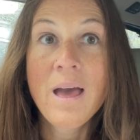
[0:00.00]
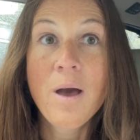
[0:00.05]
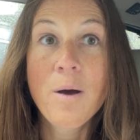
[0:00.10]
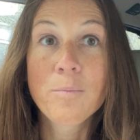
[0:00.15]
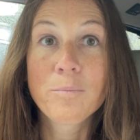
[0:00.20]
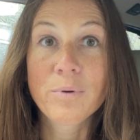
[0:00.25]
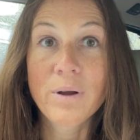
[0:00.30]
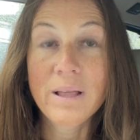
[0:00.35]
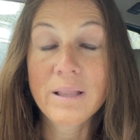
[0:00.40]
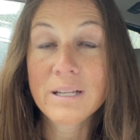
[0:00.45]

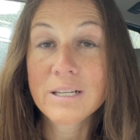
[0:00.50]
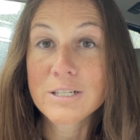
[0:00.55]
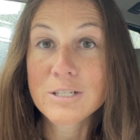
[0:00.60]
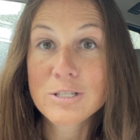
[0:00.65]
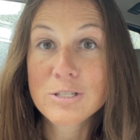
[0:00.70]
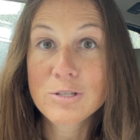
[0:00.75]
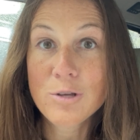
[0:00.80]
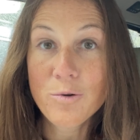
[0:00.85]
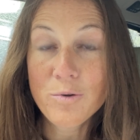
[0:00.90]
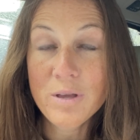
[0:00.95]
Braylon is
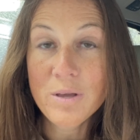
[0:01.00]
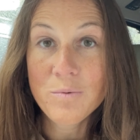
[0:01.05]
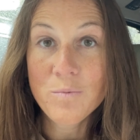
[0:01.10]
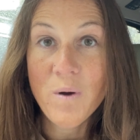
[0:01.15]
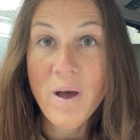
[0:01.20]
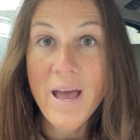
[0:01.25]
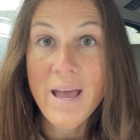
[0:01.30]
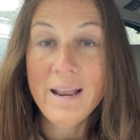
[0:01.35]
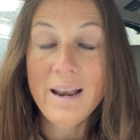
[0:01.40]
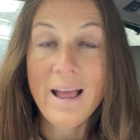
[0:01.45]
soaking
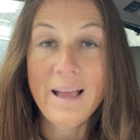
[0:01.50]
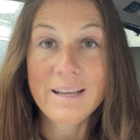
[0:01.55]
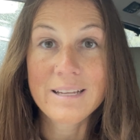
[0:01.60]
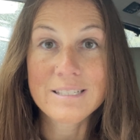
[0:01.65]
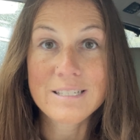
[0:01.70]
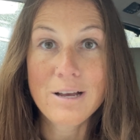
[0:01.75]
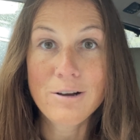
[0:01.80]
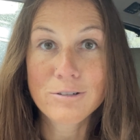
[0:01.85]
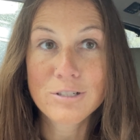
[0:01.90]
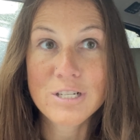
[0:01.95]
wet. I can
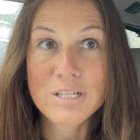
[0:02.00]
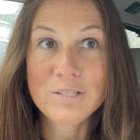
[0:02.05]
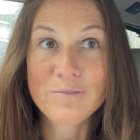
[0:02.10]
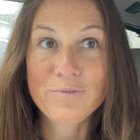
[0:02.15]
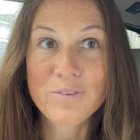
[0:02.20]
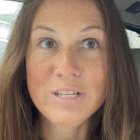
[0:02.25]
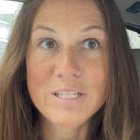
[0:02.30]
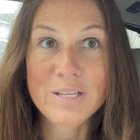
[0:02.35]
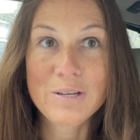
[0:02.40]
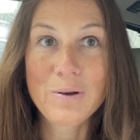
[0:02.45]
tell she's
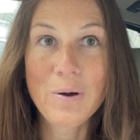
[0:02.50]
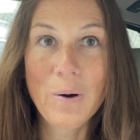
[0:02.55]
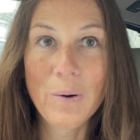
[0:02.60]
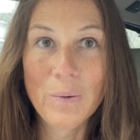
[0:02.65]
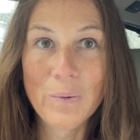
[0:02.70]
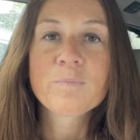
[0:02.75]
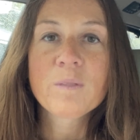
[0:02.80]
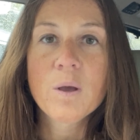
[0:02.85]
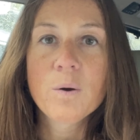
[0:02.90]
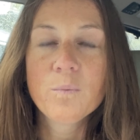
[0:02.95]
freezing
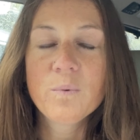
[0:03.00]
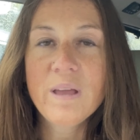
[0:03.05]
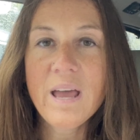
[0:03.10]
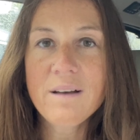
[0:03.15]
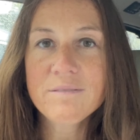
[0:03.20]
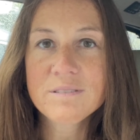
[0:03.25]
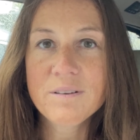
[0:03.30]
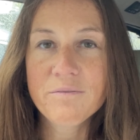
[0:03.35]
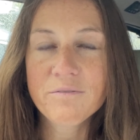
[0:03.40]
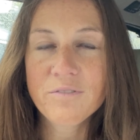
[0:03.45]
cold. We have
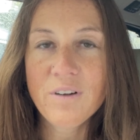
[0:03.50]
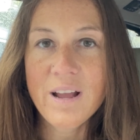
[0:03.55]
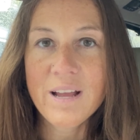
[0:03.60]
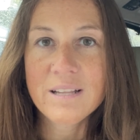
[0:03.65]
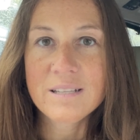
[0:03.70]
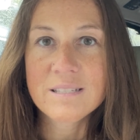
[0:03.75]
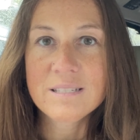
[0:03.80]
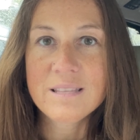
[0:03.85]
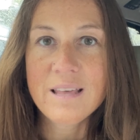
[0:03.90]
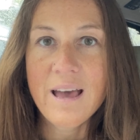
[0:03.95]
some
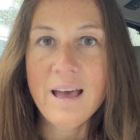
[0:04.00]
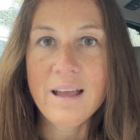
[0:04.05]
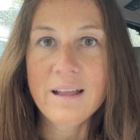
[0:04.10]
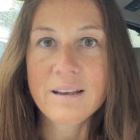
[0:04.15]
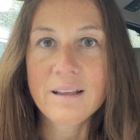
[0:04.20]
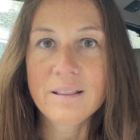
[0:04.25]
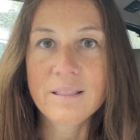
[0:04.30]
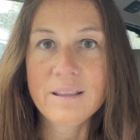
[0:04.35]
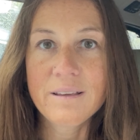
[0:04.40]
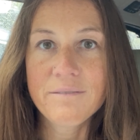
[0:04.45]
friends
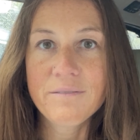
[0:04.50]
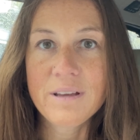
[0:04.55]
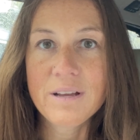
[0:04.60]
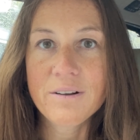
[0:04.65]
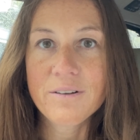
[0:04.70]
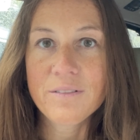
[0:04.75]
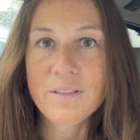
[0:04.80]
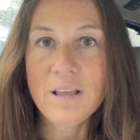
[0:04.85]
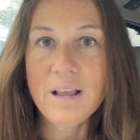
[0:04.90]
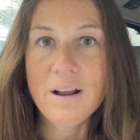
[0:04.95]
that live here
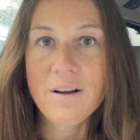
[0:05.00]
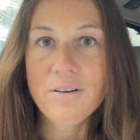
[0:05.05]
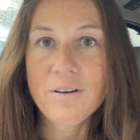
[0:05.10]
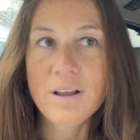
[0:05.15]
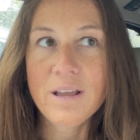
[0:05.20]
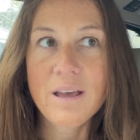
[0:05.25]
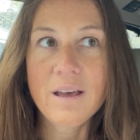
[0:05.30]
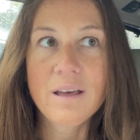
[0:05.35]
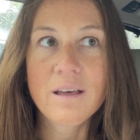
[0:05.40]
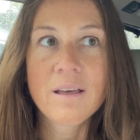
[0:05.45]
in the
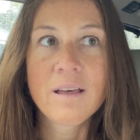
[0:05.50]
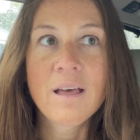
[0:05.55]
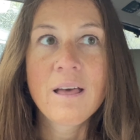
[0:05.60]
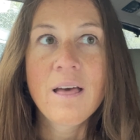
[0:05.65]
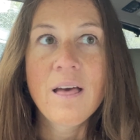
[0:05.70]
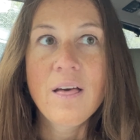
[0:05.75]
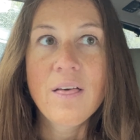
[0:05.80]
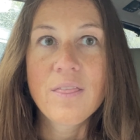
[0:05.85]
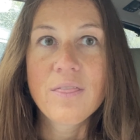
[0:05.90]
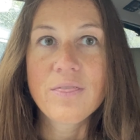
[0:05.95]
area
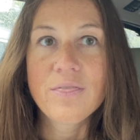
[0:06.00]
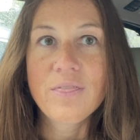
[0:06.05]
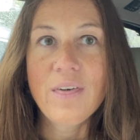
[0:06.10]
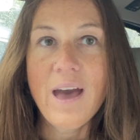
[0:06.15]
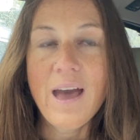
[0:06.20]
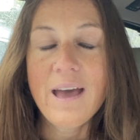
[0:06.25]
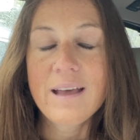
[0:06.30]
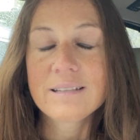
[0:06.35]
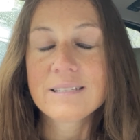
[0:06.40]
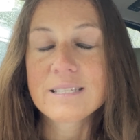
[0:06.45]

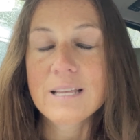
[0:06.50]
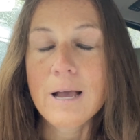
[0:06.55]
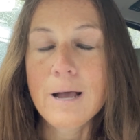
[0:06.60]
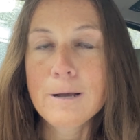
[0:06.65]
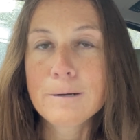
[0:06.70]
that